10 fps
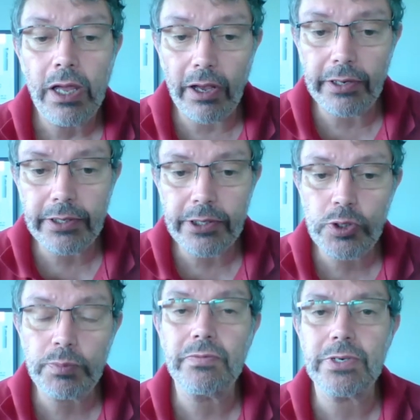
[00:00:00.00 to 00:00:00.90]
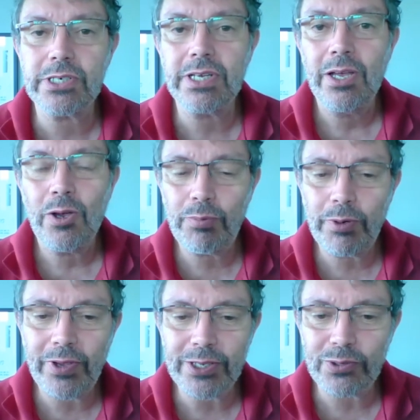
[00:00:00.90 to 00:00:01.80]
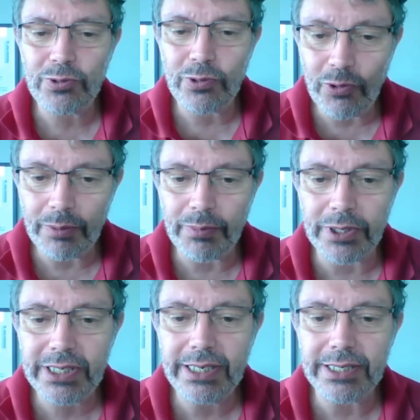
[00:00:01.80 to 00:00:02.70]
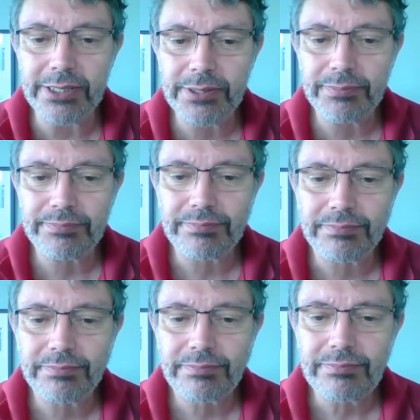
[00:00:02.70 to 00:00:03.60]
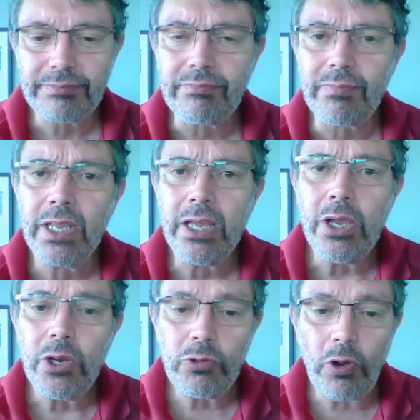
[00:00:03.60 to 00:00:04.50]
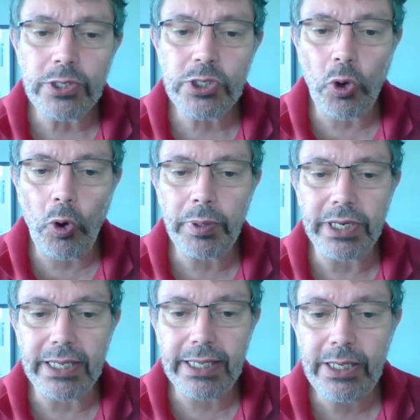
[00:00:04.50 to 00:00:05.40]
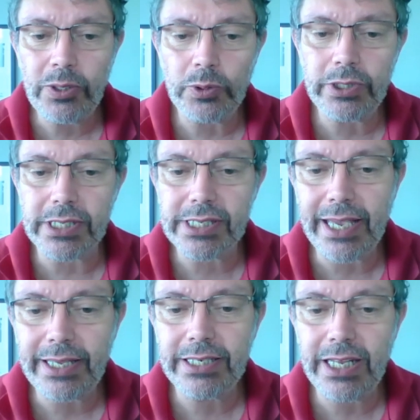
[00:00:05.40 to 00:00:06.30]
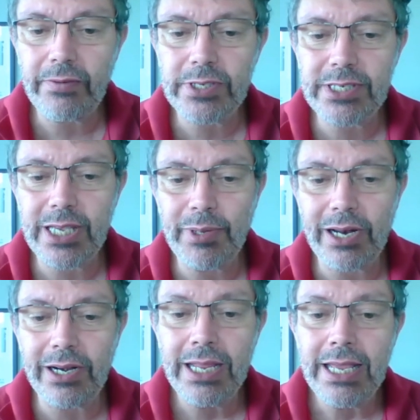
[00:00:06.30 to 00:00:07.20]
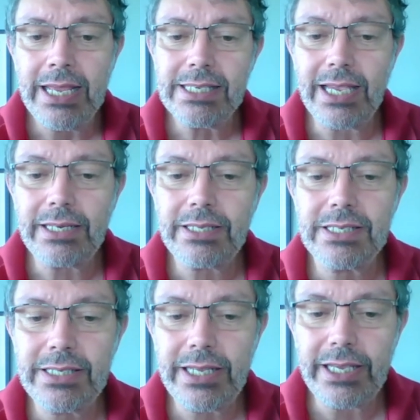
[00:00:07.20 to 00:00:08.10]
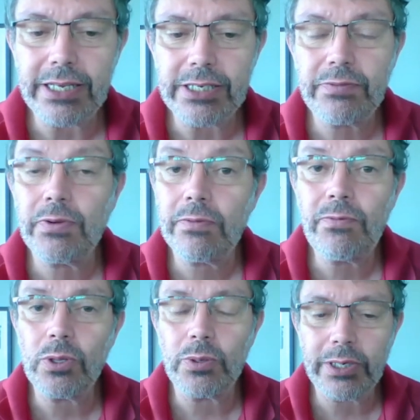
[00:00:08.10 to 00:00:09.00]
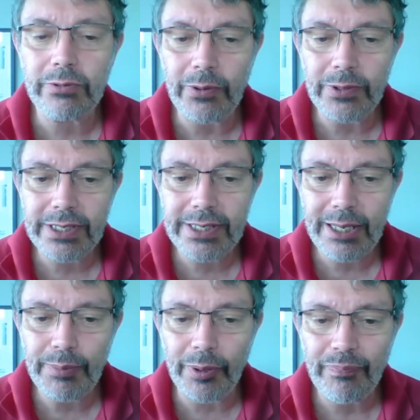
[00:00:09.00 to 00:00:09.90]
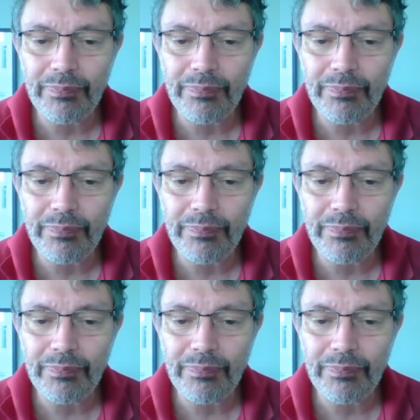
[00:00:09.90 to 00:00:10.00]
under the supervision of Professor Ron Martinez. Ron's opening keynote on the second day of the seminar set the stage for the following round table.